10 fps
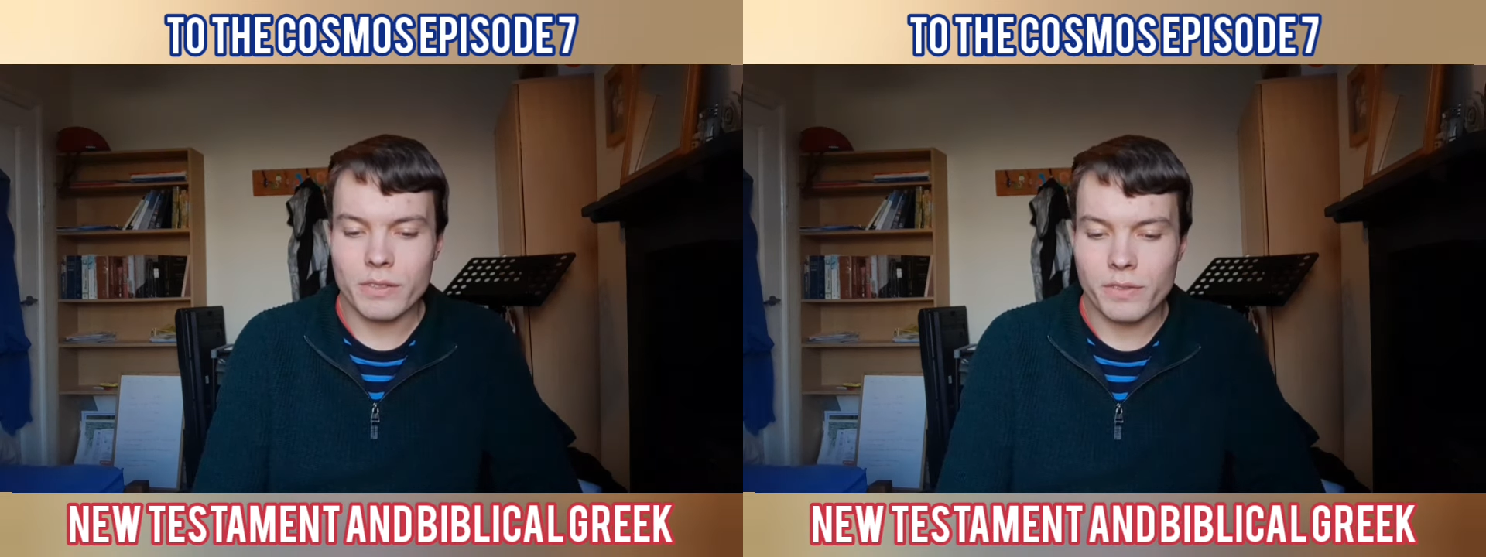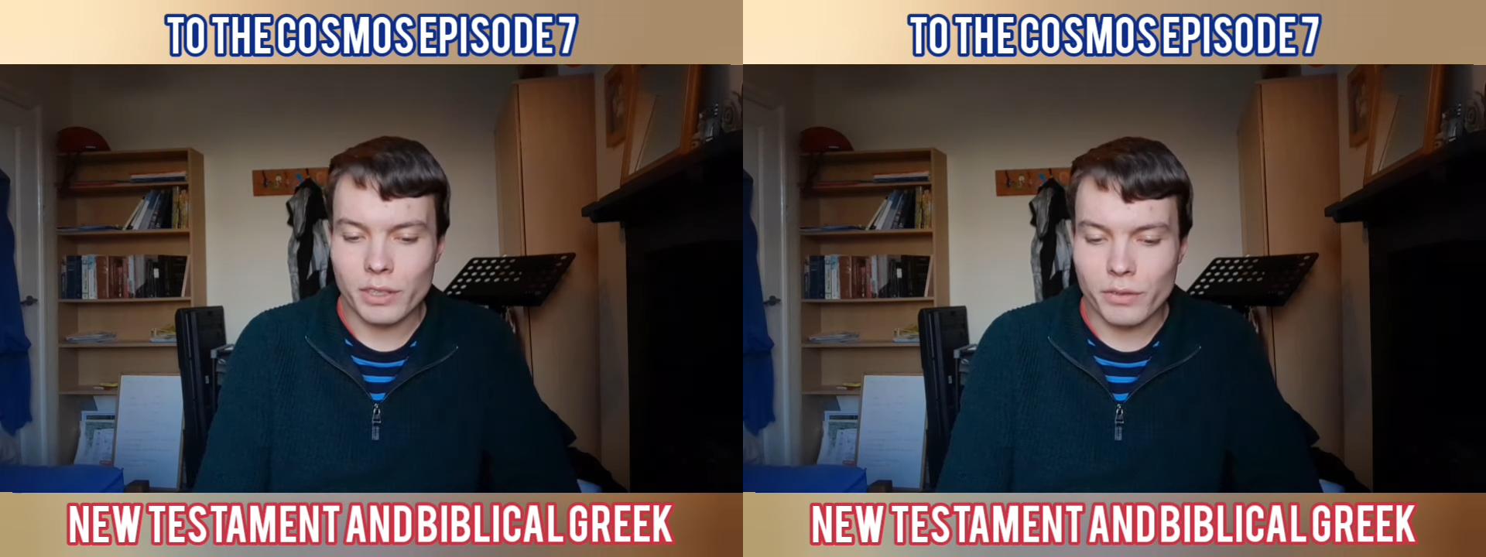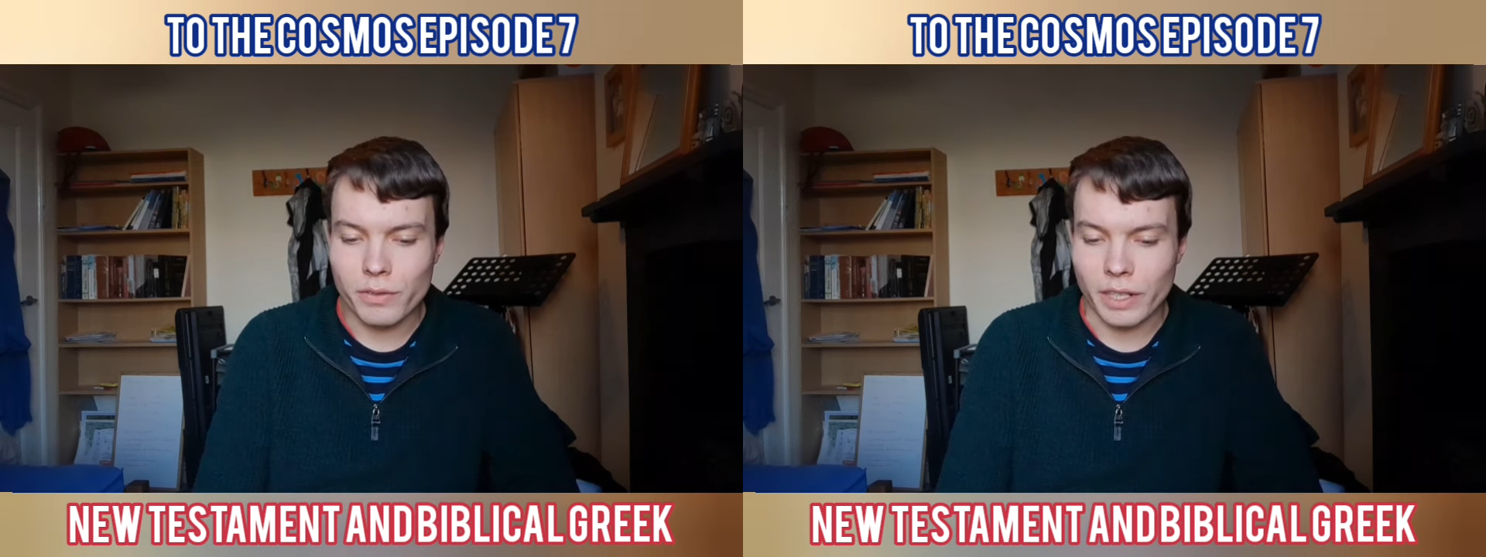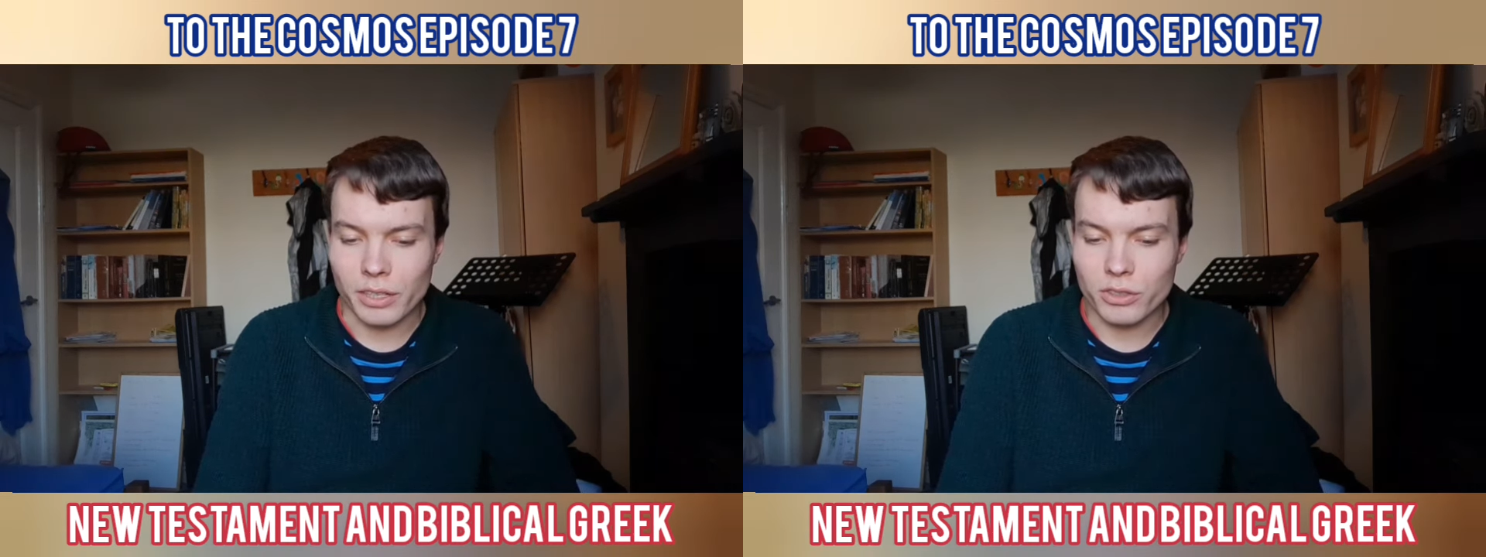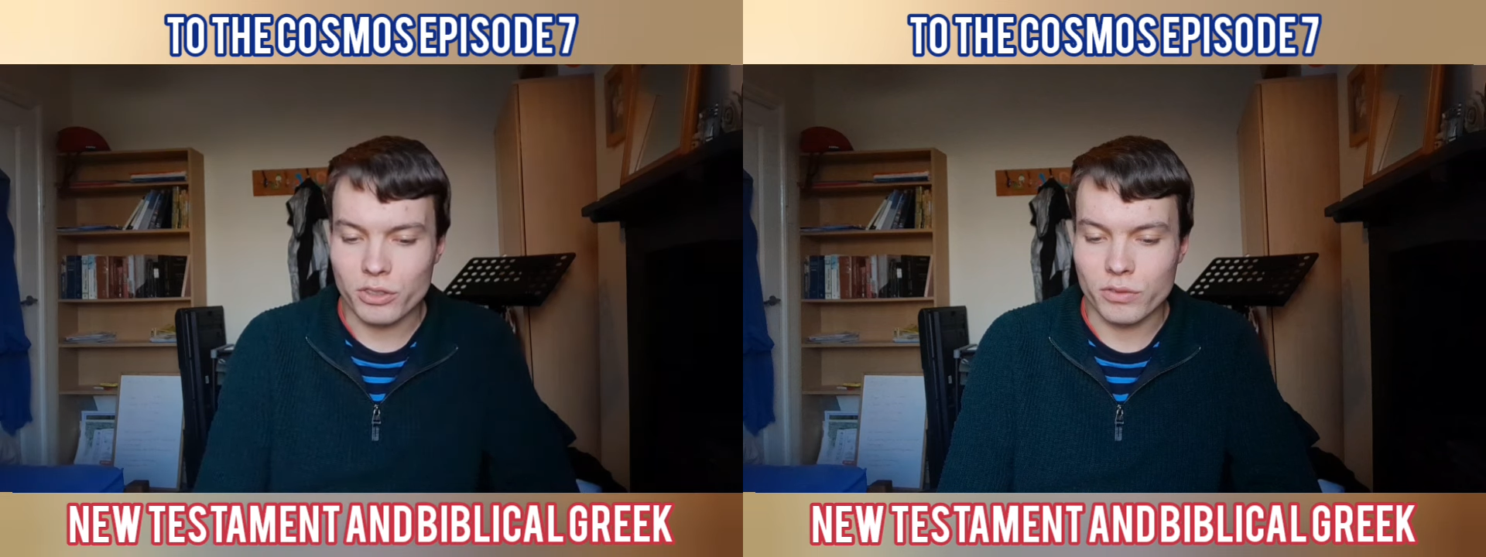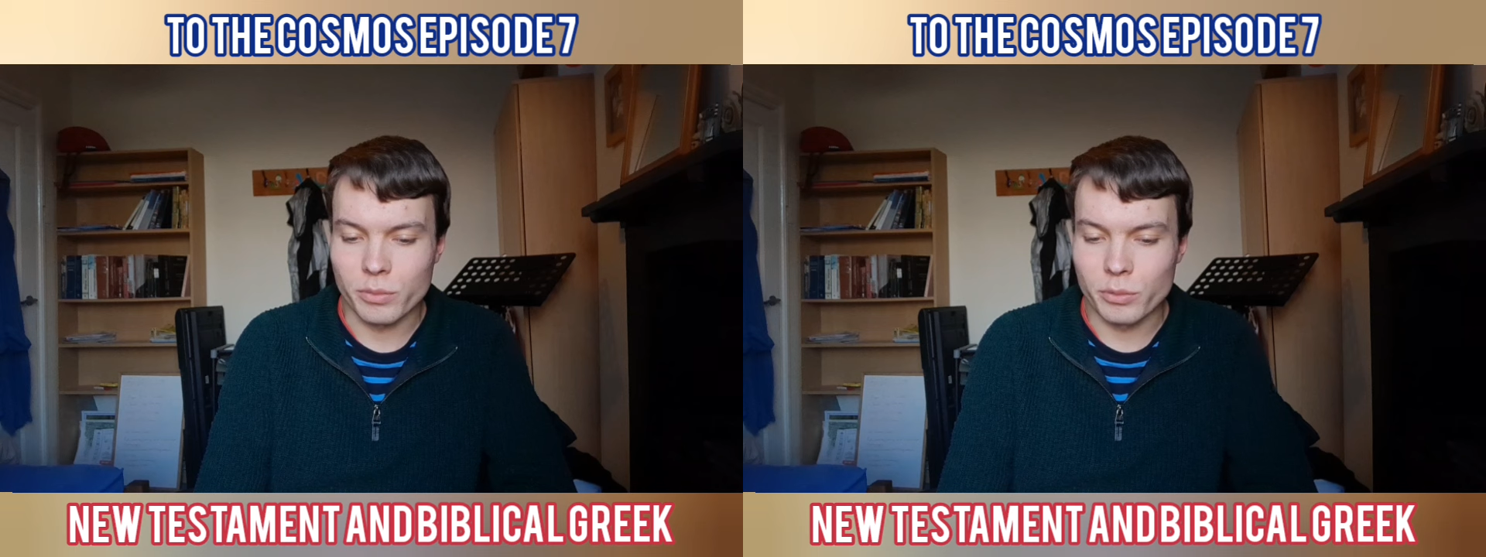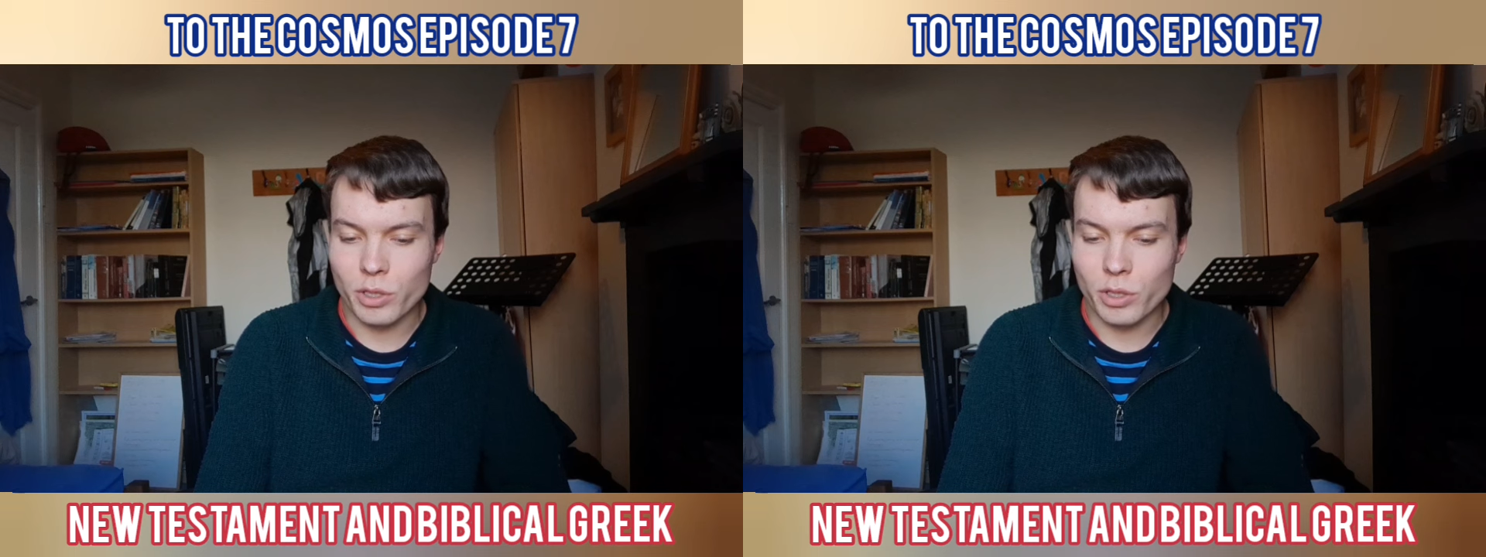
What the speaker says: fun facts from the